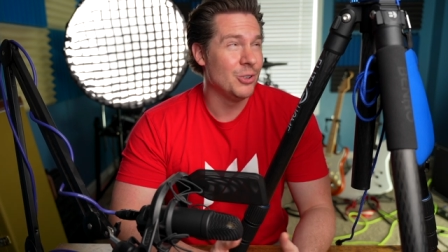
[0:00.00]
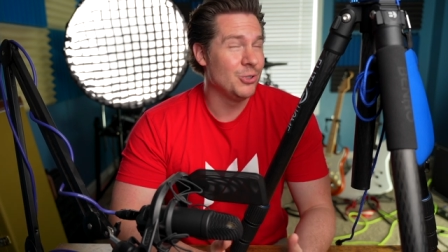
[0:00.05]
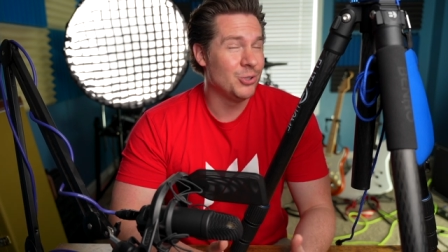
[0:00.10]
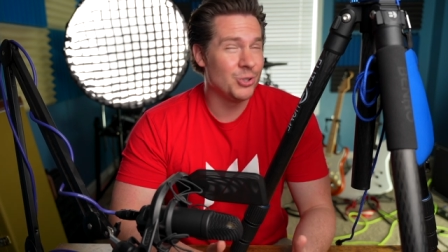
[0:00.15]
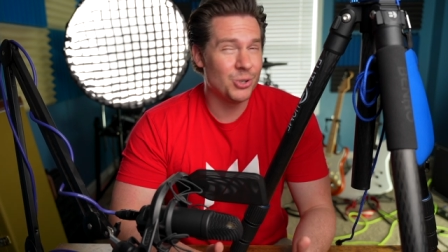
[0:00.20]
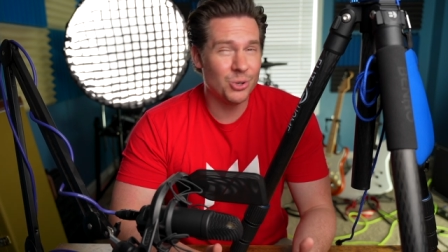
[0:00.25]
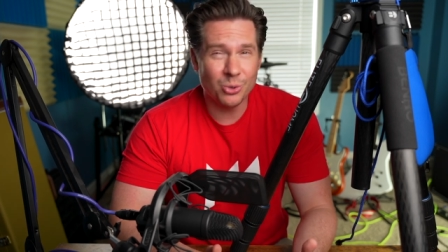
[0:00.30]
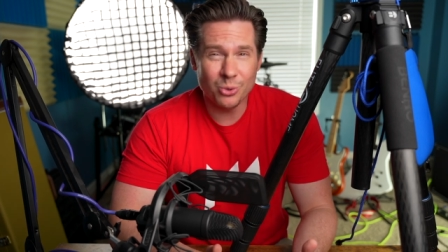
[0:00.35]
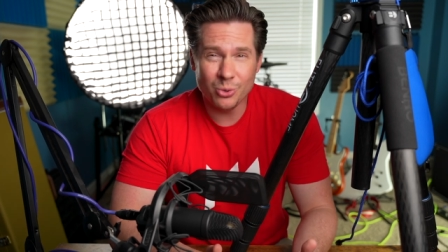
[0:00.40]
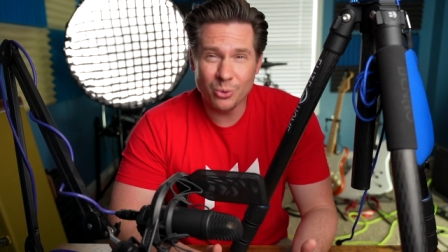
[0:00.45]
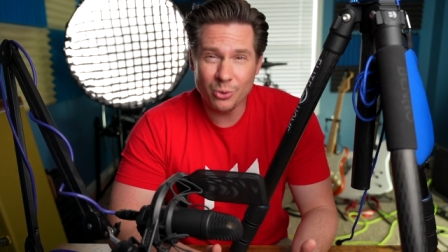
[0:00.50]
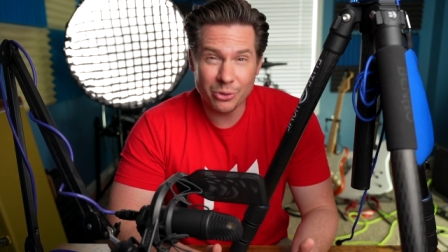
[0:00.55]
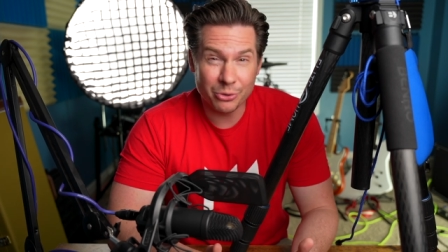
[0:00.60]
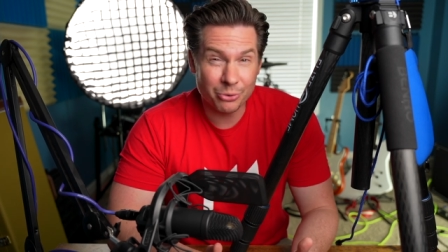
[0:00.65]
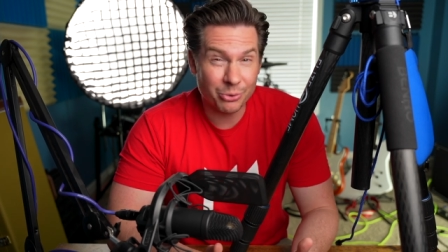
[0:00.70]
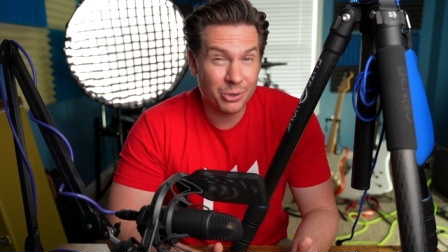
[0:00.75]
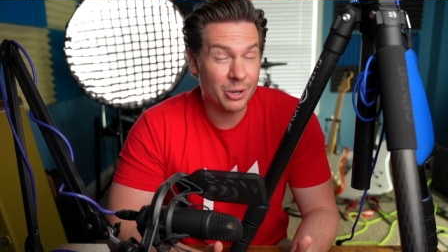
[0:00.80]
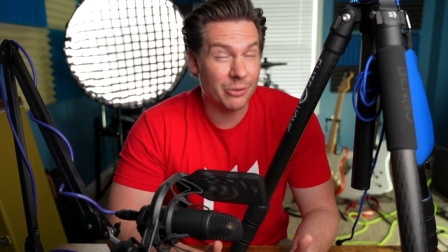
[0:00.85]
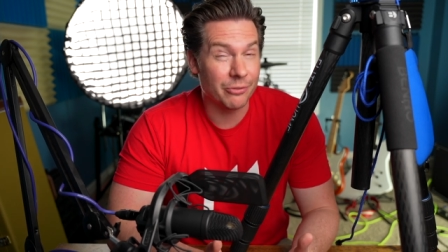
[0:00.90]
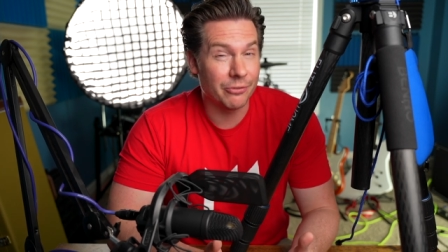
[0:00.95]
two,
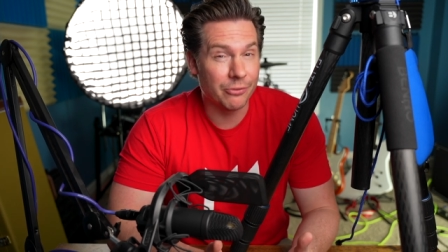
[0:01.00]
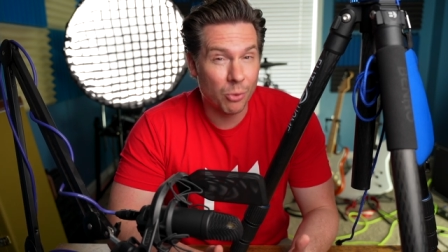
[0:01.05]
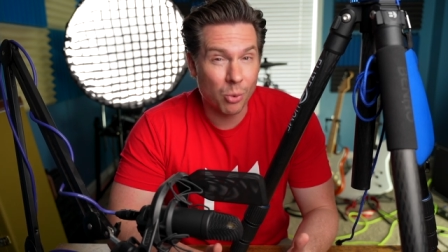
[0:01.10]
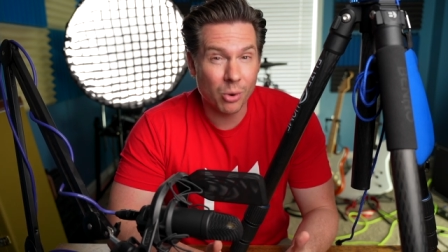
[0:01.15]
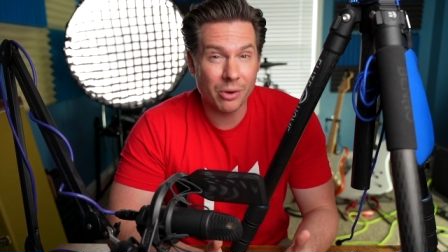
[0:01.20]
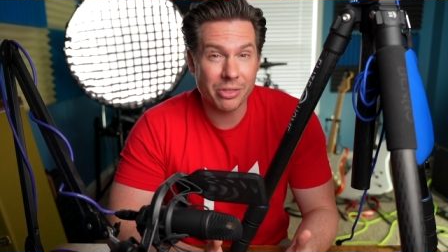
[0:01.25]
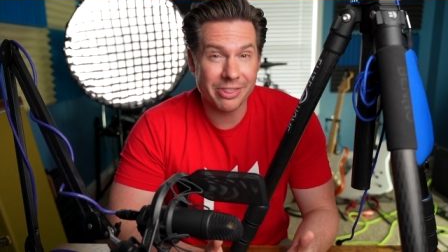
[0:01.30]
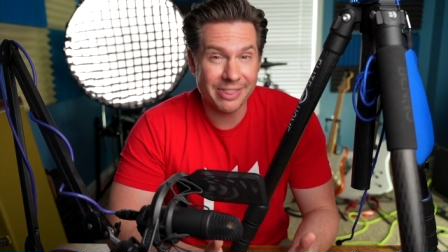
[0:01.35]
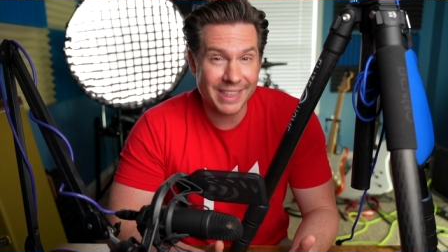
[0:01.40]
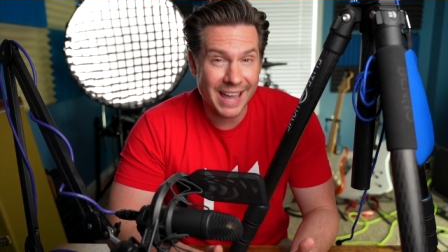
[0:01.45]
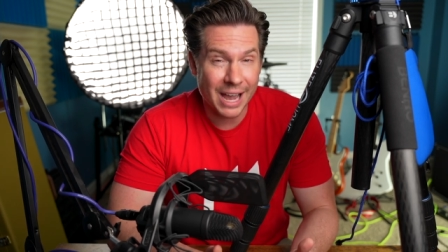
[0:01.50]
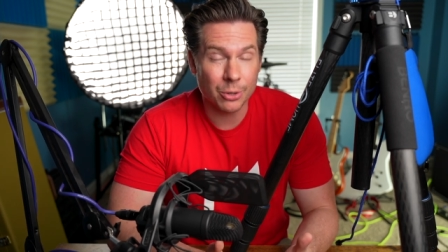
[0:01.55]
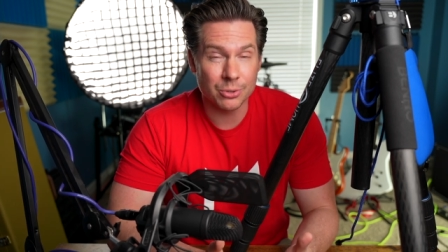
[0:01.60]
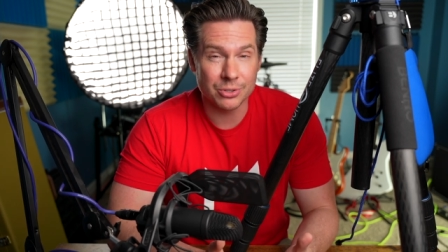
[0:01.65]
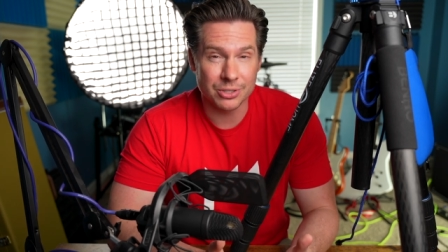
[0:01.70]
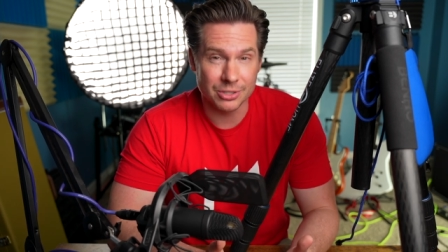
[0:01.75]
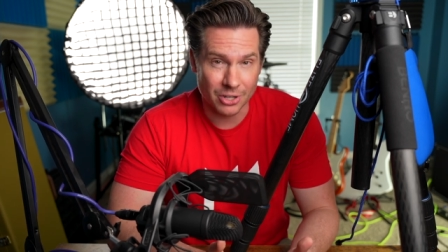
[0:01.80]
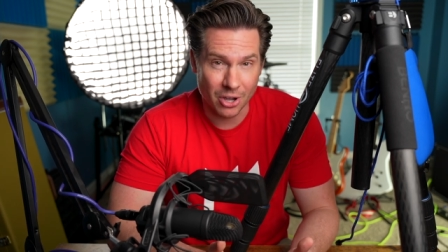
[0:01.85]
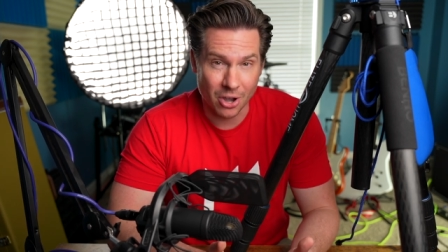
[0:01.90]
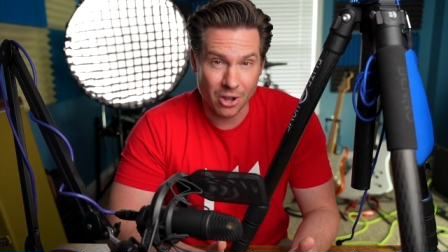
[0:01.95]
three, or four
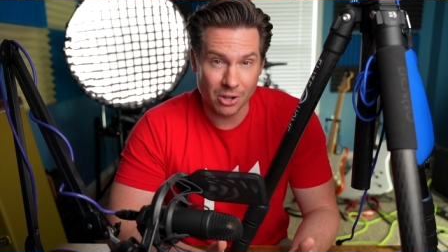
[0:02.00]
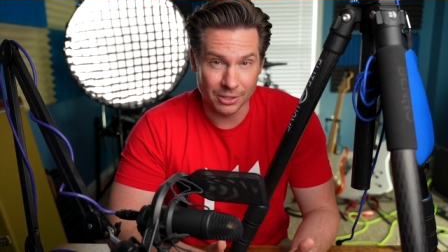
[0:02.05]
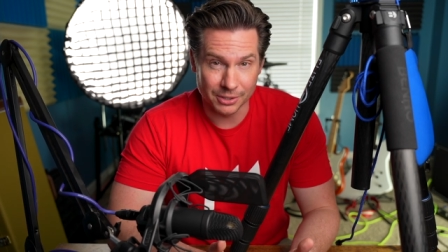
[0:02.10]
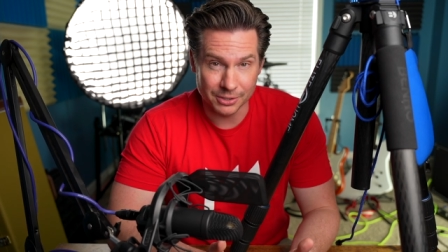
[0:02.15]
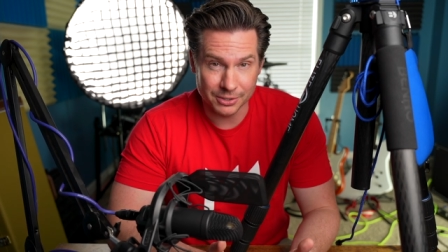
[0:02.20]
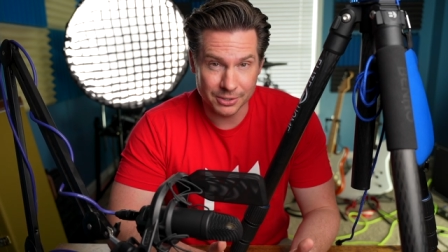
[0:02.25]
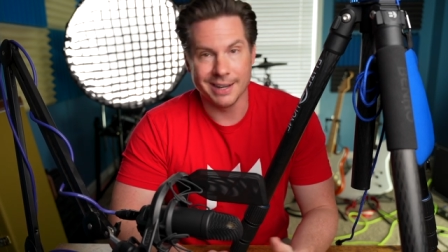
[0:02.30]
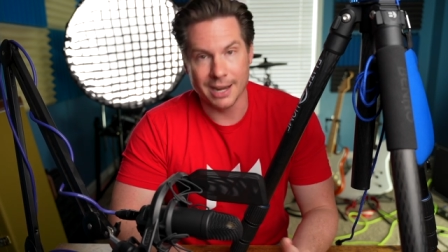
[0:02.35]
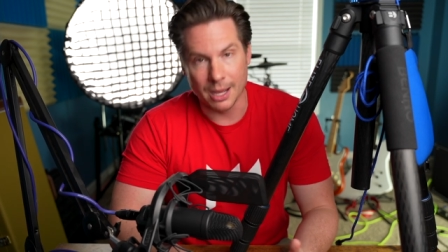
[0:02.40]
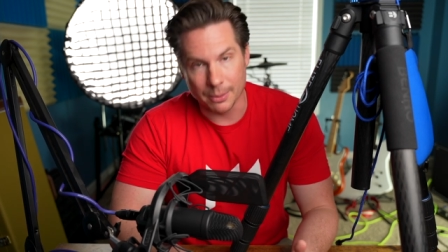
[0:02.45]
thousand dollars.